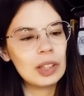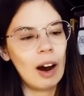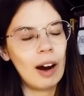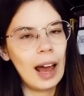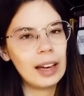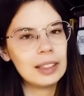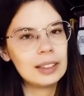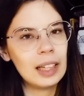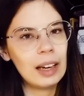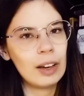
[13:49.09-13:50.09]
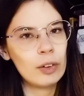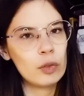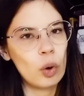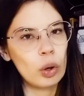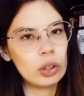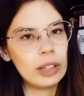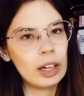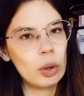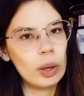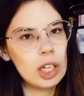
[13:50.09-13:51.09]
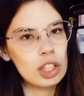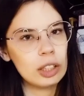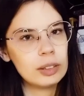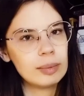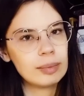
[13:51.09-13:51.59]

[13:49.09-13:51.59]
are annotated for decoration.